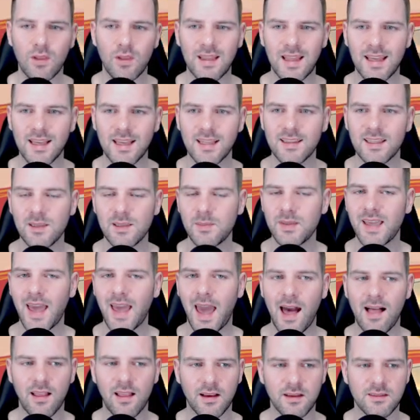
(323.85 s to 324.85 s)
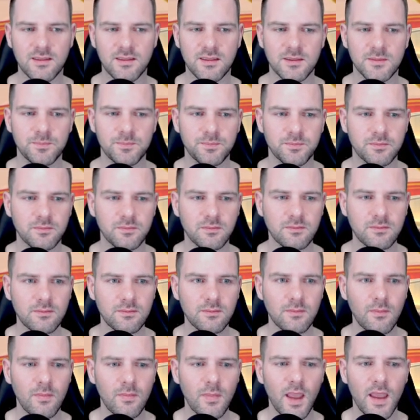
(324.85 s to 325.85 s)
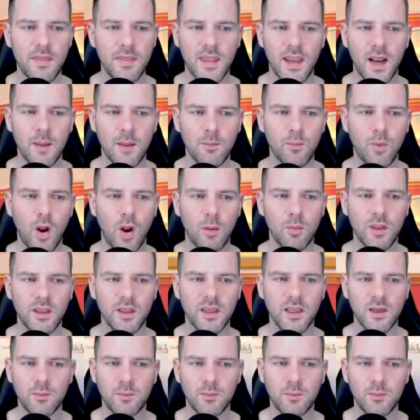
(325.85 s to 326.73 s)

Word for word: likely be Alex. And then I'm probably going